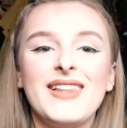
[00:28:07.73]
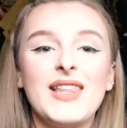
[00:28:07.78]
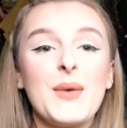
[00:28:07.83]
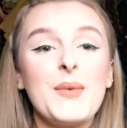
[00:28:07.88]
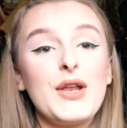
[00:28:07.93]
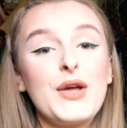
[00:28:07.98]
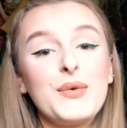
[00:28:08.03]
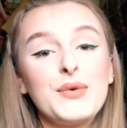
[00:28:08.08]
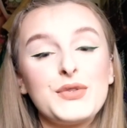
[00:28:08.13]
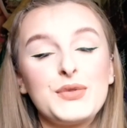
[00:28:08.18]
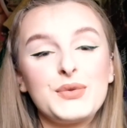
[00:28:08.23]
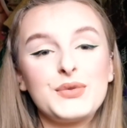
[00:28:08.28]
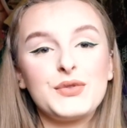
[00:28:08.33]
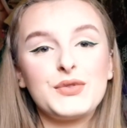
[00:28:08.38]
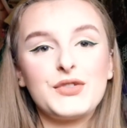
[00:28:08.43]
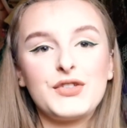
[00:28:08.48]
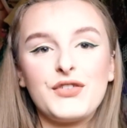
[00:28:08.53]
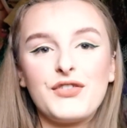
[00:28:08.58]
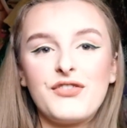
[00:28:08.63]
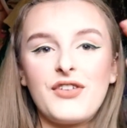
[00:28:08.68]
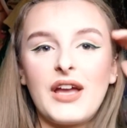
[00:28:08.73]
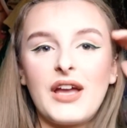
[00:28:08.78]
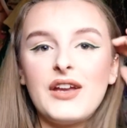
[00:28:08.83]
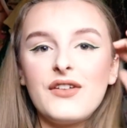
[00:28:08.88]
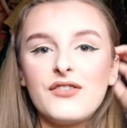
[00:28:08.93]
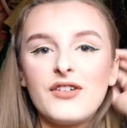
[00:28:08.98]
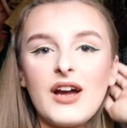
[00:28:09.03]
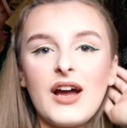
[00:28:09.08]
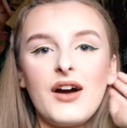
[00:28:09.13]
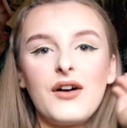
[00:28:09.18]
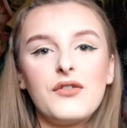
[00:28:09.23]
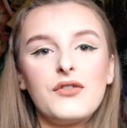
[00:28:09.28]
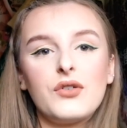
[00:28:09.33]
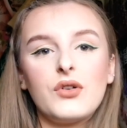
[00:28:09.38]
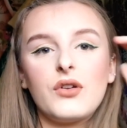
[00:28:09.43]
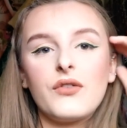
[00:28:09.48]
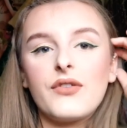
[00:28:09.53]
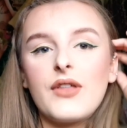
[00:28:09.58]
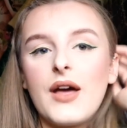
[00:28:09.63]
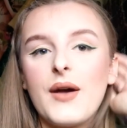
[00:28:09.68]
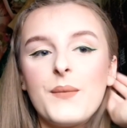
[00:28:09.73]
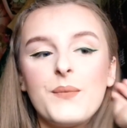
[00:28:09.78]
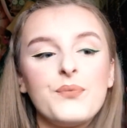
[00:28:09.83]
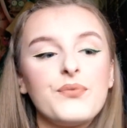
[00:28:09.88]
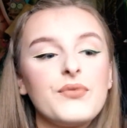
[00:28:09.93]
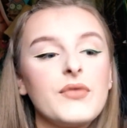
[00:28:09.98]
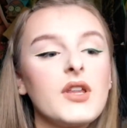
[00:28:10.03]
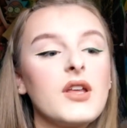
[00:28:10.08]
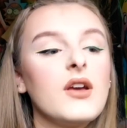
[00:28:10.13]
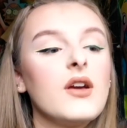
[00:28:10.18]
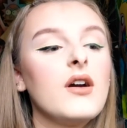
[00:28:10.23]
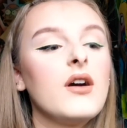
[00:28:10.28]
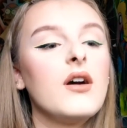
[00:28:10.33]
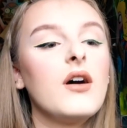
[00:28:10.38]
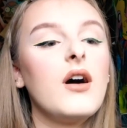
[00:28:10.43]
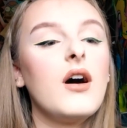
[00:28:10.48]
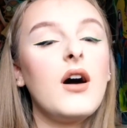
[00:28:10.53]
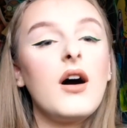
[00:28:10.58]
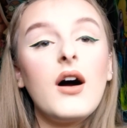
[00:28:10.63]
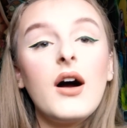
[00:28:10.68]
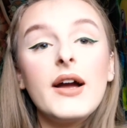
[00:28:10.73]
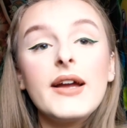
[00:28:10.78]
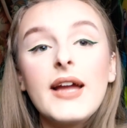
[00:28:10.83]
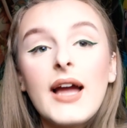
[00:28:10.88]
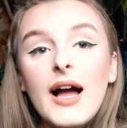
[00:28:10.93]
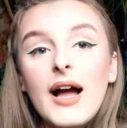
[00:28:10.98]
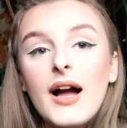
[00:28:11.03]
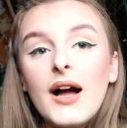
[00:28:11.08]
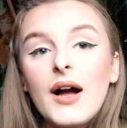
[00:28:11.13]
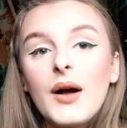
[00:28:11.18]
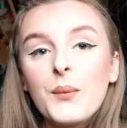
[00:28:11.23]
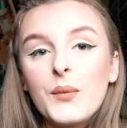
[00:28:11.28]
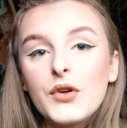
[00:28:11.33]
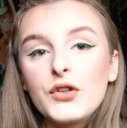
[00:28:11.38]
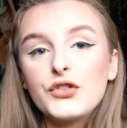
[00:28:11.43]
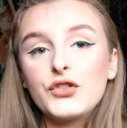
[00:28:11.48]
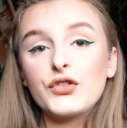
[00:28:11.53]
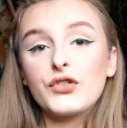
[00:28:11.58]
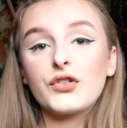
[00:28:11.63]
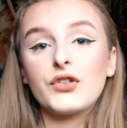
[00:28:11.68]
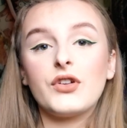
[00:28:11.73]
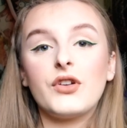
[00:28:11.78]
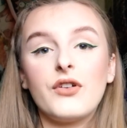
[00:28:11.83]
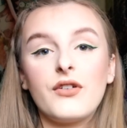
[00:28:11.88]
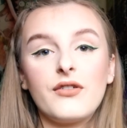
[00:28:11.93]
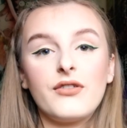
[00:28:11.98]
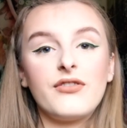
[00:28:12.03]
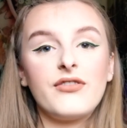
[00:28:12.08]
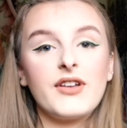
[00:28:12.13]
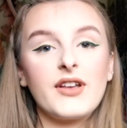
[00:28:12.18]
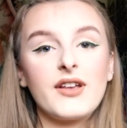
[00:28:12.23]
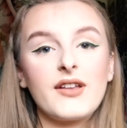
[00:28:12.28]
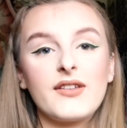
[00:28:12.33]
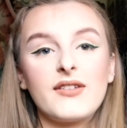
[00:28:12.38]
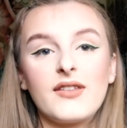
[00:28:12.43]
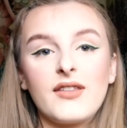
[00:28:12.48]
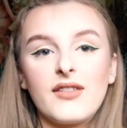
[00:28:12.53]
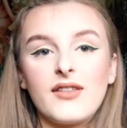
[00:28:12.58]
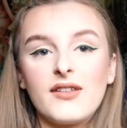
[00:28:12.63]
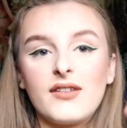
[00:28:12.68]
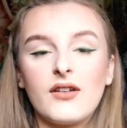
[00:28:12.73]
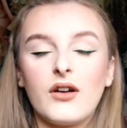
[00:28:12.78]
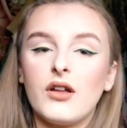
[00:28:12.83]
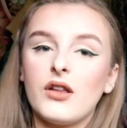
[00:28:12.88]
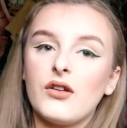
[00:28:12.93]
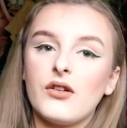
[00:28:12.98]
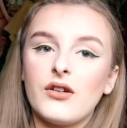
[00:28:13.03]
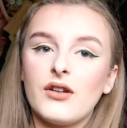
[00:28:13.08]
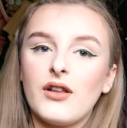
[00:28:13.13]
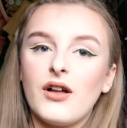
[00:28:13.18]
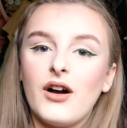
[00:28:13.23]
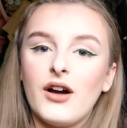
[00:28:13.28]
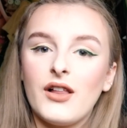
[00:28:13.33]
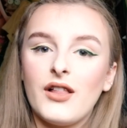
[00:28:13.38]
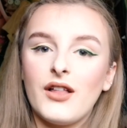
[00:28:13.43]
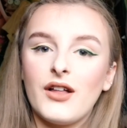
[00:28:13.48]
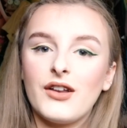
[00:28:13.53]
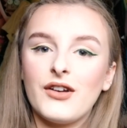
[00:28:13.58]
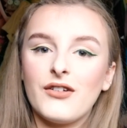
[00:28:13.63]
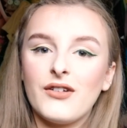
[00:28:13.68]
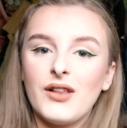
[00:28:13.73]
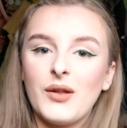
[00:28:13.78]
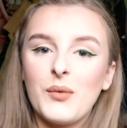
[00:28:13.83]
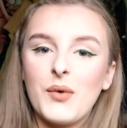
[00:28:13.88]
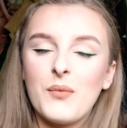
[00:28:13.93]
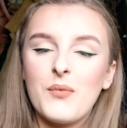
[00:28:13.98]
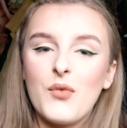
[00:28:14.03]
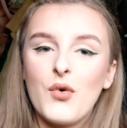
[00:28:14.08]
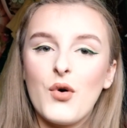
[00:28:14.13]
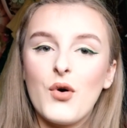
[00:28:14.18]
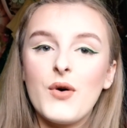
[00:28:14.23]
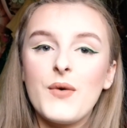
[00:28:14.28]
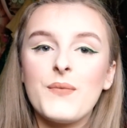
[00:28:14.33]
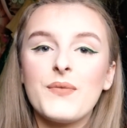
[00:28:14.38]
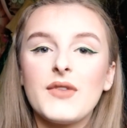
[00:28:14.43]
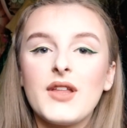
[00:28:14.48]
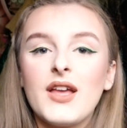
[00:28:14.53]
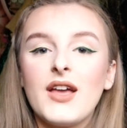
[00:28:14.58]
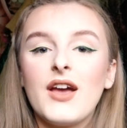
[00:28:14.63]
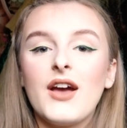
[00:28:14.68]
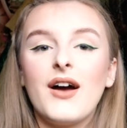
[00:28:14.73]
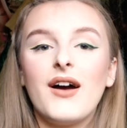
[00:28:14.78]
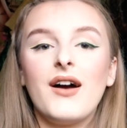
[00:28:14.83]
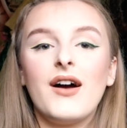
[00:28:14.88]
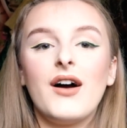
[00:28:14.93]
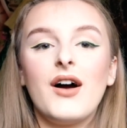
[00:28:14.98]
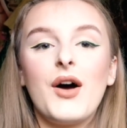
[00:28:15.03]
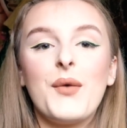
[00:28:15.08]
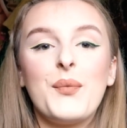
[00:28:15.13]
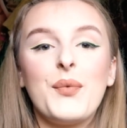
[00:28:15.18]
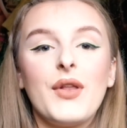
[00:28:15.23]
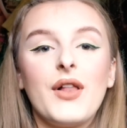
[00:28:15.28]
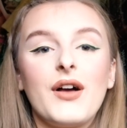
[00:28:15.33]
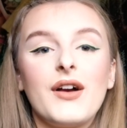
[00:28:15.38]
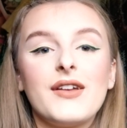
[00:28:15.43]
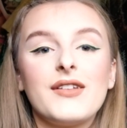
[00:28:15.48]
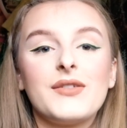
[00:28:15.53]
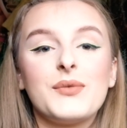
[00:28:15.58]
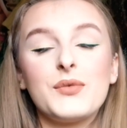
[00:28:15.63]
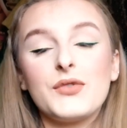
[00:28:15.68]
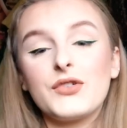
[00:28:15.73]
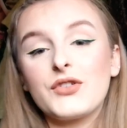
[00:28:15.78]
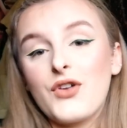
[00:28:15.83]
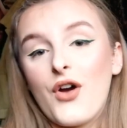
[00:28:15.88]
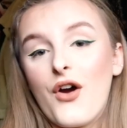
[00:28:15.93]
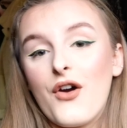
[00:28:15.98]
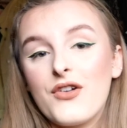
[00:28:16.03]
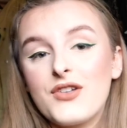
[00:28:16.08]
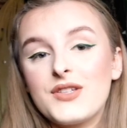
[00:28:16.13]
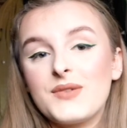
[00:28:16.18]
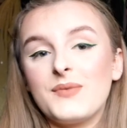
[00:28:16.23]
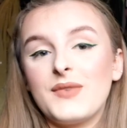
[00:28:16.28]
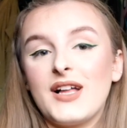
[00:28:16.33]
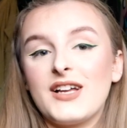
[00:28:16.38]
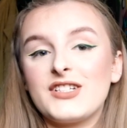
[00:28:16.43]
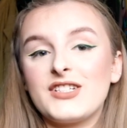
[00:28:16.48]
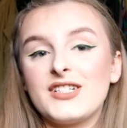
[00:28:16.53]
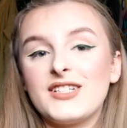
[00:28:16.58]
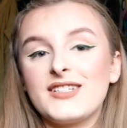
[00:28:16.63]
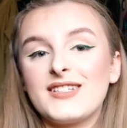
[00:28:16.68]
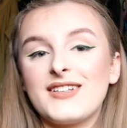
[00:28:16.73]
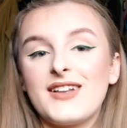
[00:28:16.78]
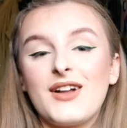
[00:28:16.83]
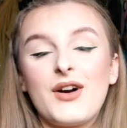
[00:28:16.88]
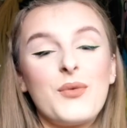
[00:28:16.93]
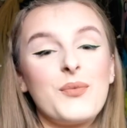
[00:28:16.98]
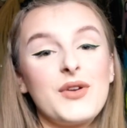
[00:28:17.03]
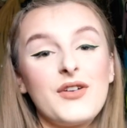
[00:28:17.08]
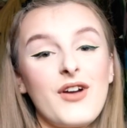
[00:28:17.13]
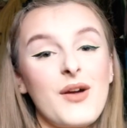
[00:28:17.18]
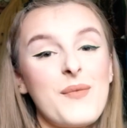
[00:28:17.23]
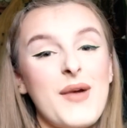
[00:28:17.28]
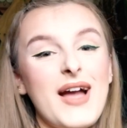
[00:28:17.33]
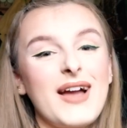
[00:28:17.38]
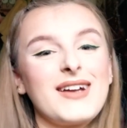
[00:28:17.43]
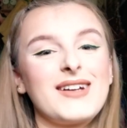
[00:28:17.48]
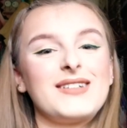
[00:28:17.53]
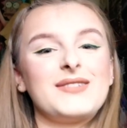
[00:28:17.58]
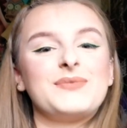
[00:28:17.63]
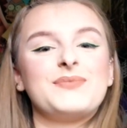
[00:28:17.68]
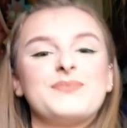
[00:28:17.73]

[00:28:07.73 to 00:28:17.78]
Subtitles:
Let me know which one is your favourite out of all of them. I am just going to fix this eyeliner a little bit more, apply some mascara and some lashes, and I'll be right back.